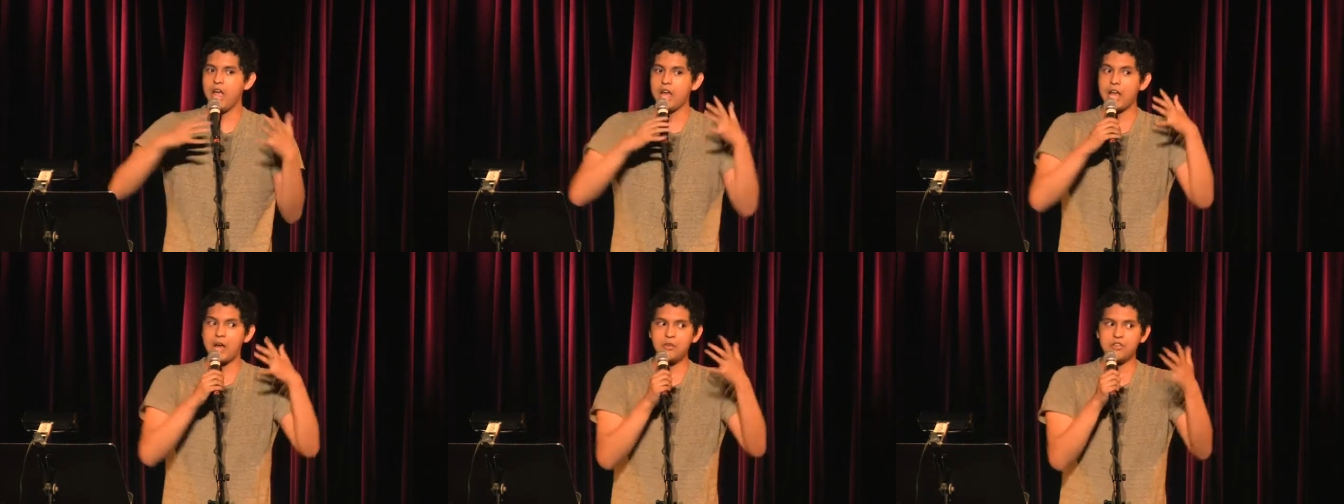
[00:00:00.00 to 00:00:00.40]

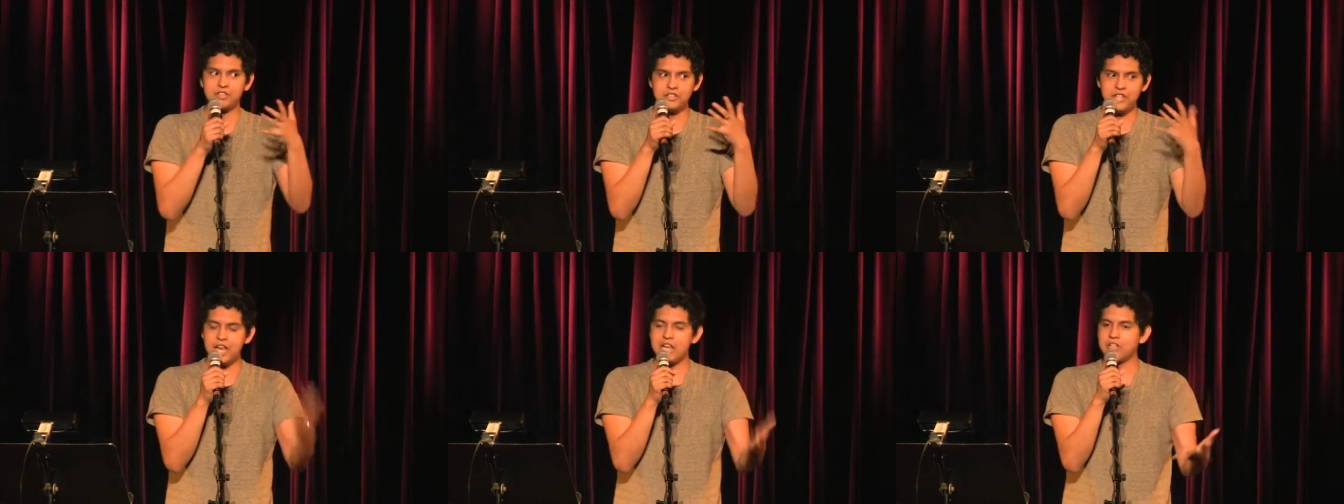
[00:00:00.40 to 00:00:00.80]
and I was
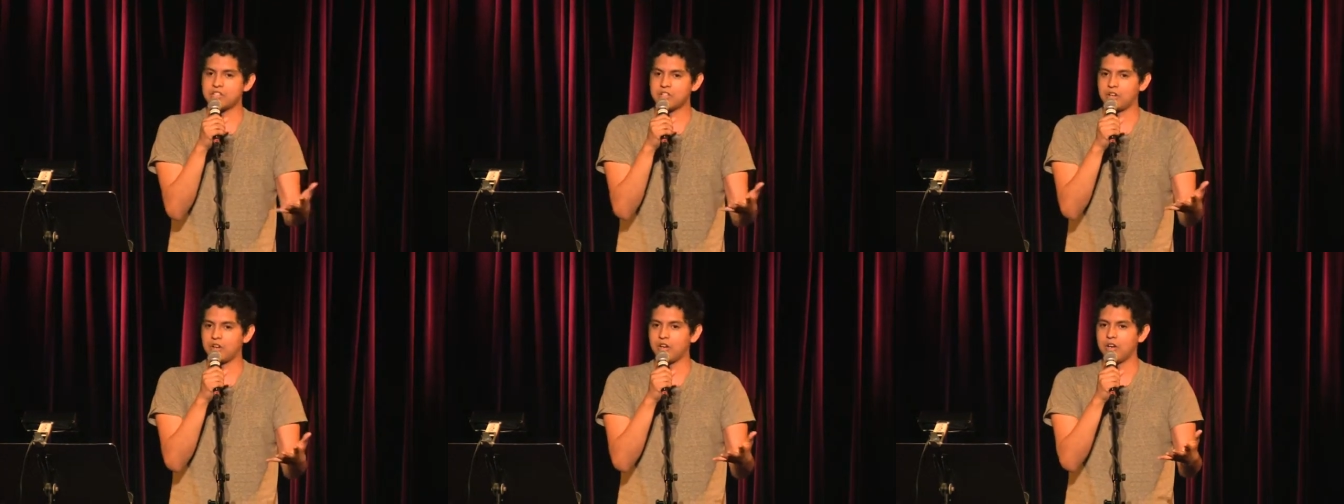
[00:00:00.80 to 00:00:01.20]
in
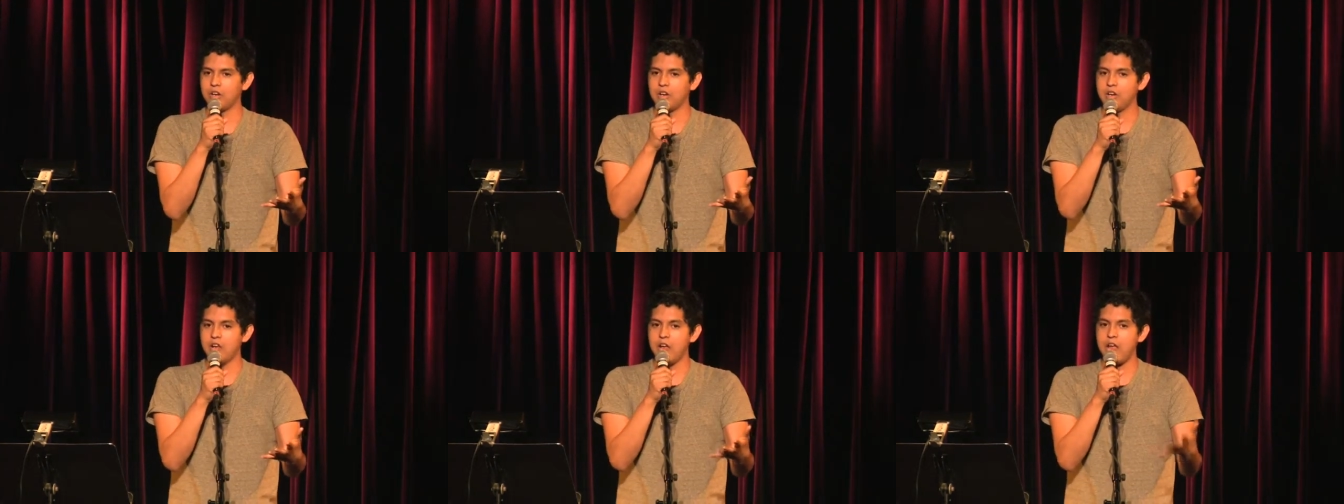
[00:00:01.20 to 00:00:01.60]

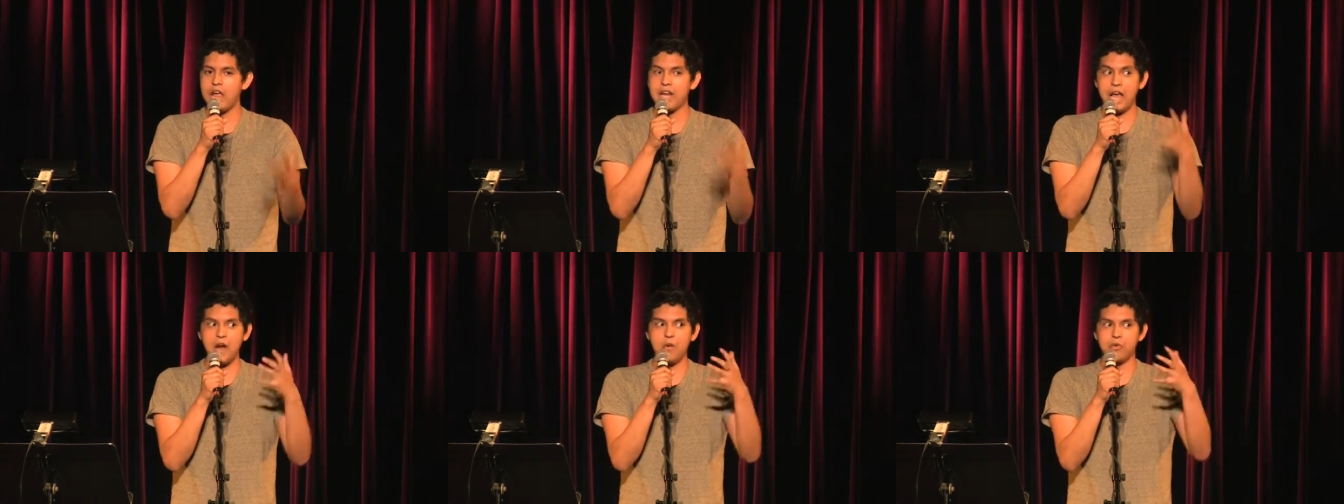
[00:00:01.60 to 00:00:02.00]
danger,
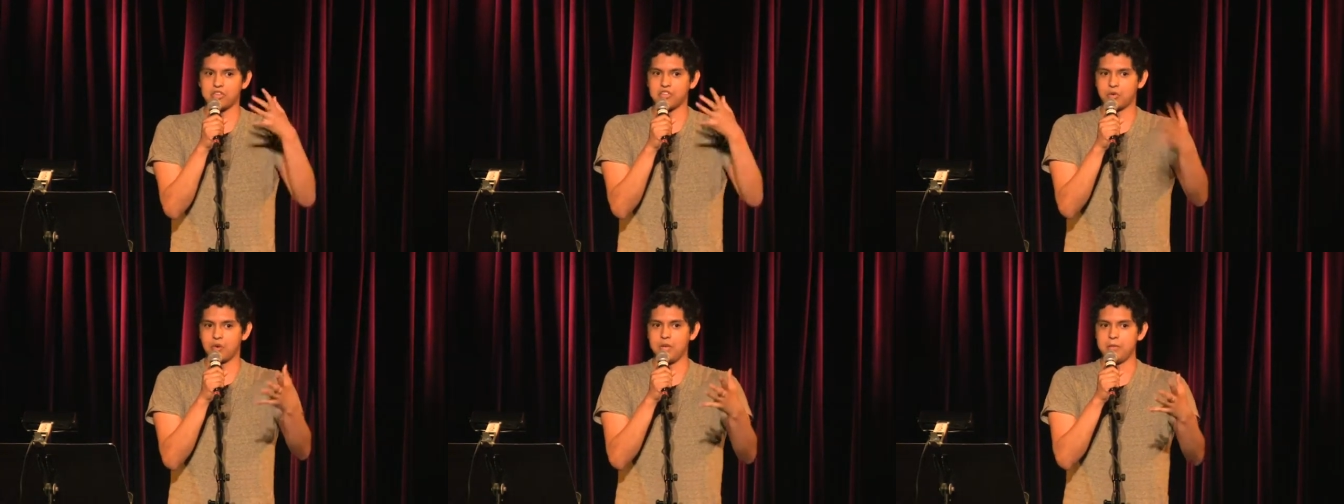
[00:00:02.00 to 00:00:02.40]
and I
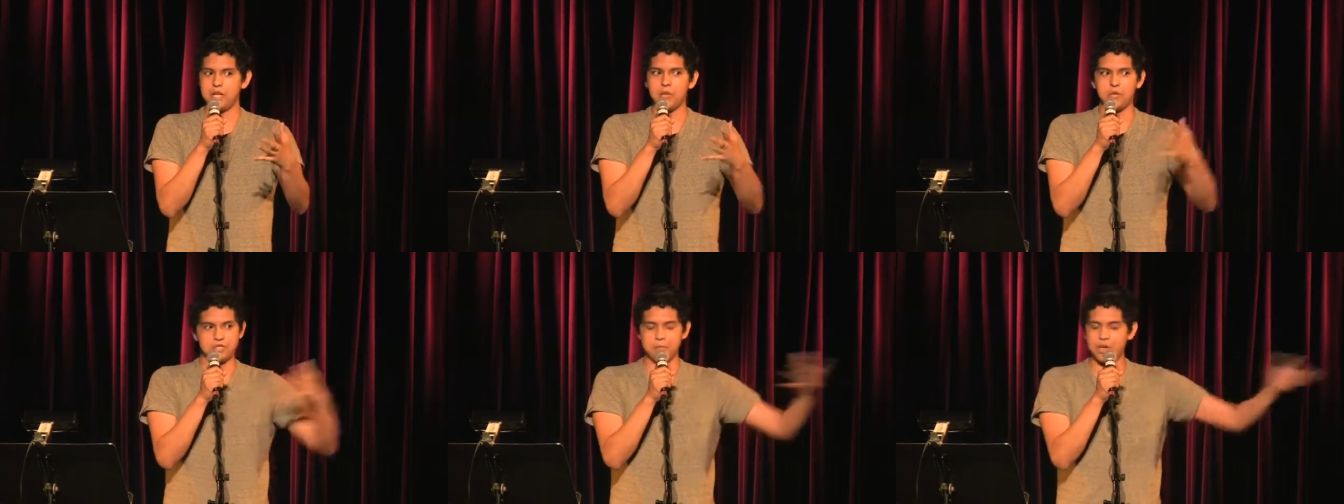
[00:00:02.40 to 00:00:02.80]
was
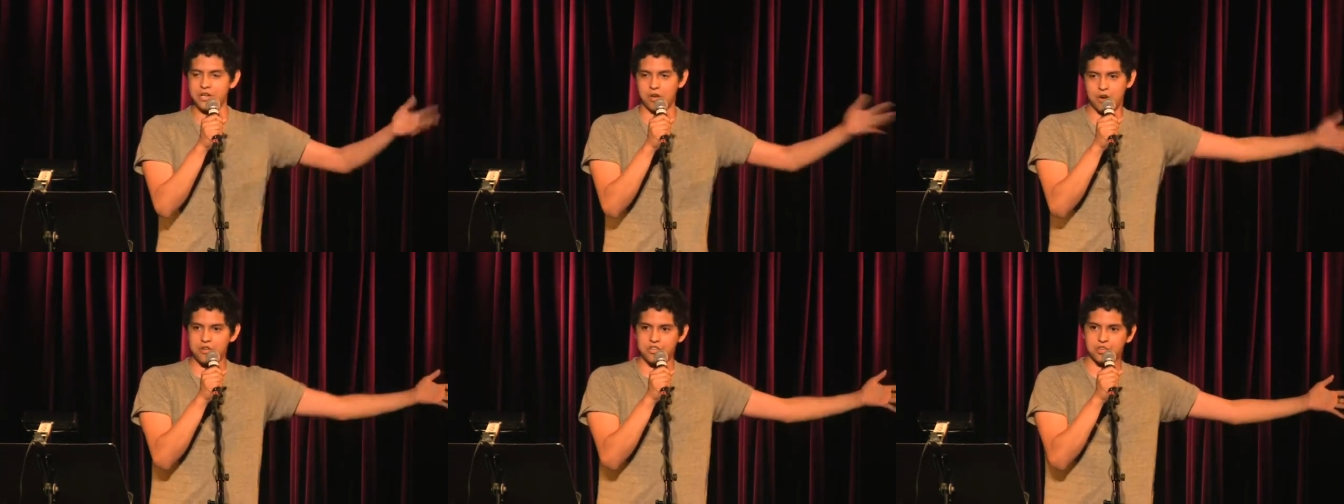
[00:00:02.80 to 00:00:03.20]
screaming, which made her